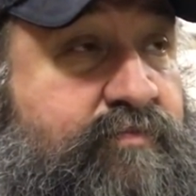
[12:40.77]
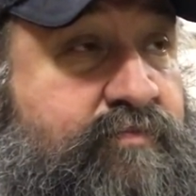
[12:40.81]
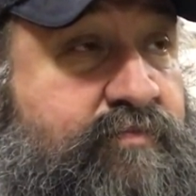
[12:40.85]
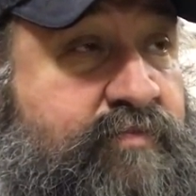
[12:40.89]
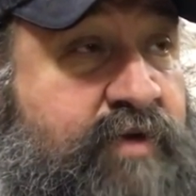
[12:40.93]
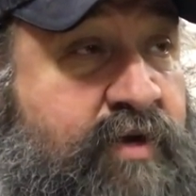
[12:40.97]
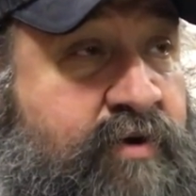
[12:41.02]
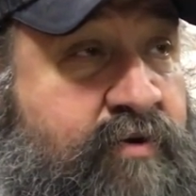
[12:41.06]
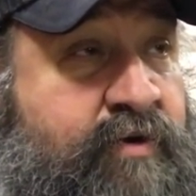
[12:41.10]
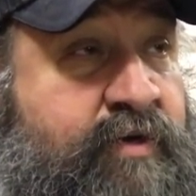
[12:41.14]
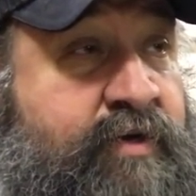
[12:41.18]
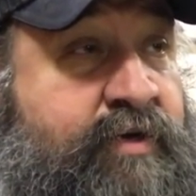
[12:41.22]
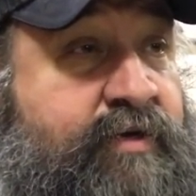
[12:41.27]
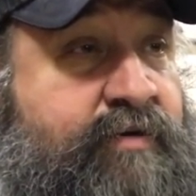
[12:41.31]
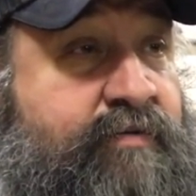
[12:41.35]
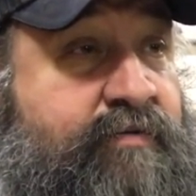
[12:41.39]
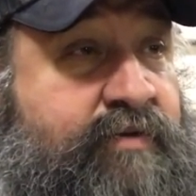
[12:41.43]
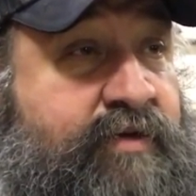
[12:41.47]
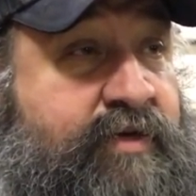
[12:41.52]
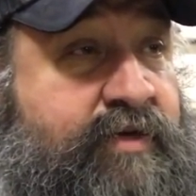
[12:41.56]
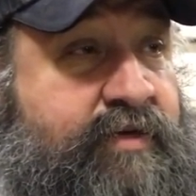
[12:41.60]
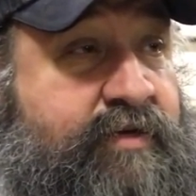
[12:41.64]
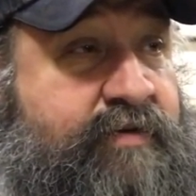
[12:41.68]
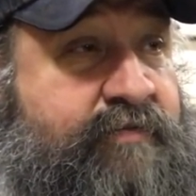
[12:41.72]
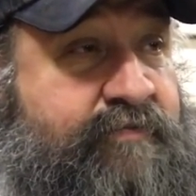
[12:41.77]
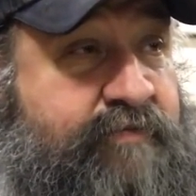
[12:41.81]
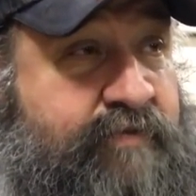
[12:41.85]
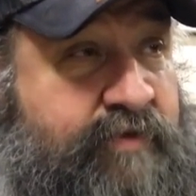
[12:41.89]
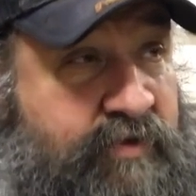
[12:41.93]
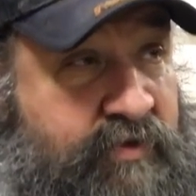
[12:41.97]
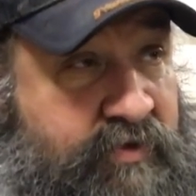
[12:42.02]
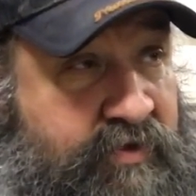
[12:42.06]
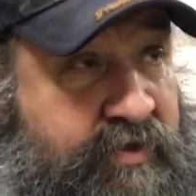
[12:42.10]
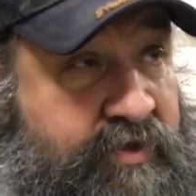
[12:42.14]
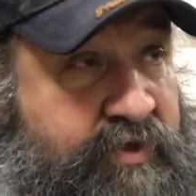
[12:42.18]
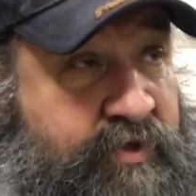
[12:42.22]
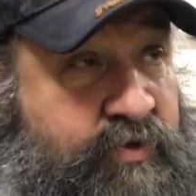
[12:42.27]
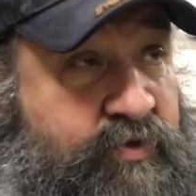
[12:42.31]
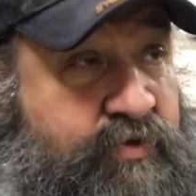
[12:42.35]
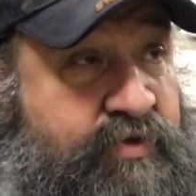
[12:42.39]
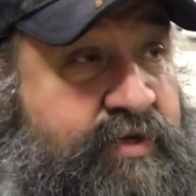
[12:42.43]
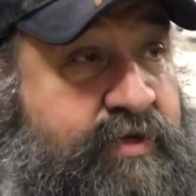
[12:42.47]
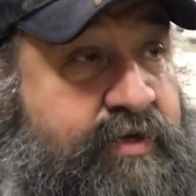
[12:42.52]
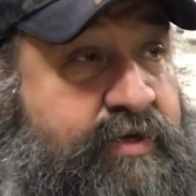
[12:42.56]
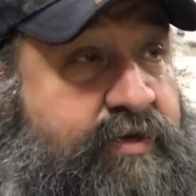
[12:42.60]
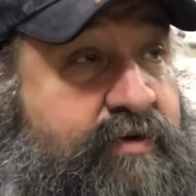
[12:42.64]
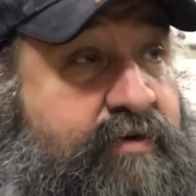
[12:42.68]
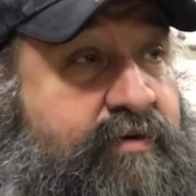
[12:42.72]
knowing it and getting a feel to
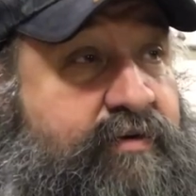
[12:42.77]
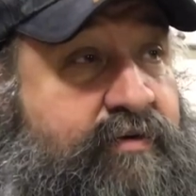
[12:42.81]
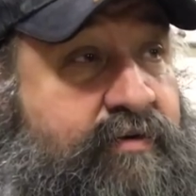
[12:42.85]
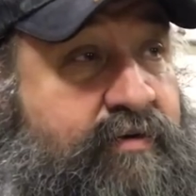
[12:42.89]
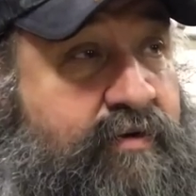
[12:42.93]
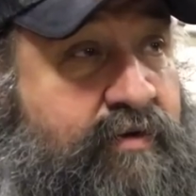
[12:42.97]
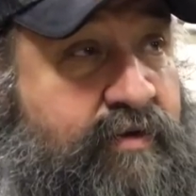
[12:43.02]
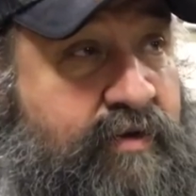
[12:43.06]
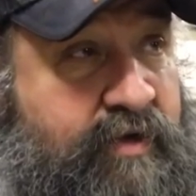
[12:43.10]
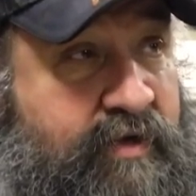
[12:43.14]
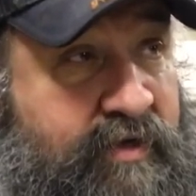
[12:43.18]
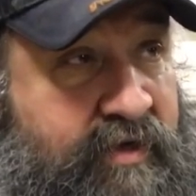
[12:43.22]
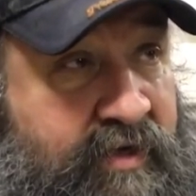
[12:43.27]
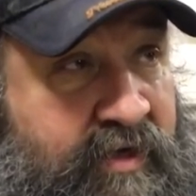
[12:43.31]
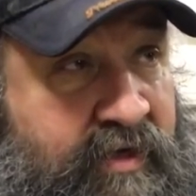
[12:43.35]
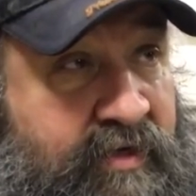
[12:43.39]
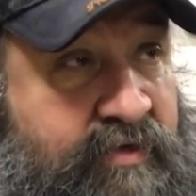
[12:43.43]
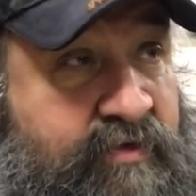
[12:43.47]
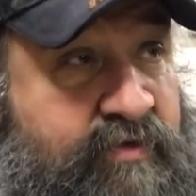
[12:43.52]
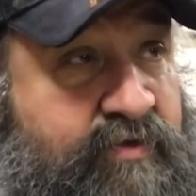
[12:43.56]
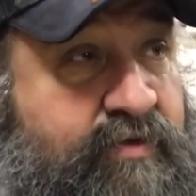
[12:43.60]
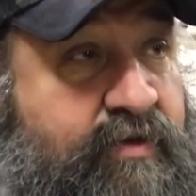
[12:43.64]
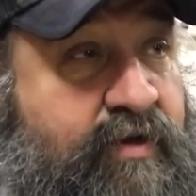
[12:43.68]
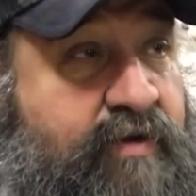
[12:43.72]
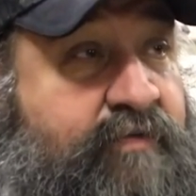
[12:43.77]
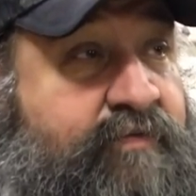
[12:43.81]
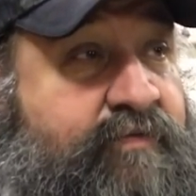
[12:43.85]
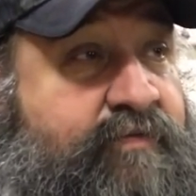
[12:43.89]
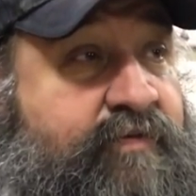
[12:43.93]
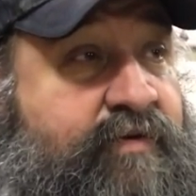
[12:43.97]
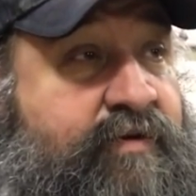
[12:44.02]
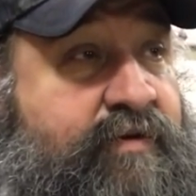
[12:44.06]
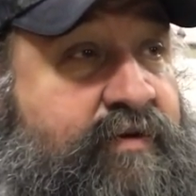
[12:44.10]
using it and all that kind of stuff,